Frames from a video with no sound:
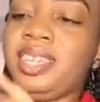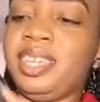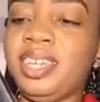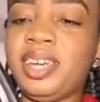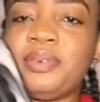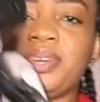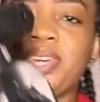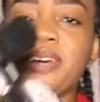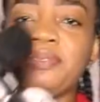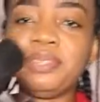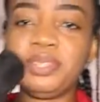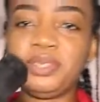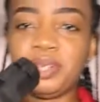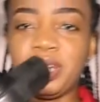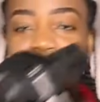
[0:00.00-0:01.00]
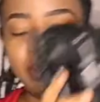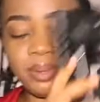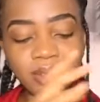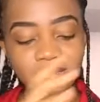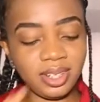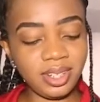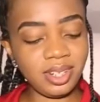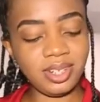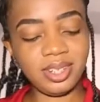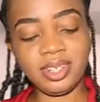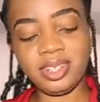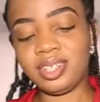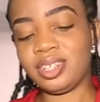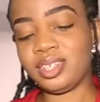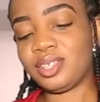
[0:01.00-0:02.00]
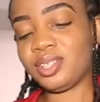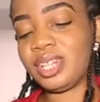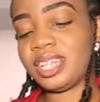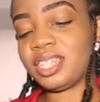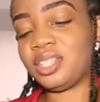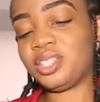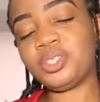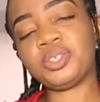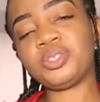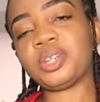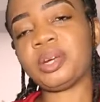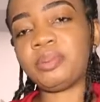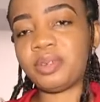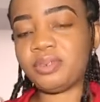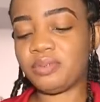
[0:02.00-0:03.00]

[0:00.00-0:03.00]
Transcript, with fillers: Here we have the tripod. So like the usual tripod,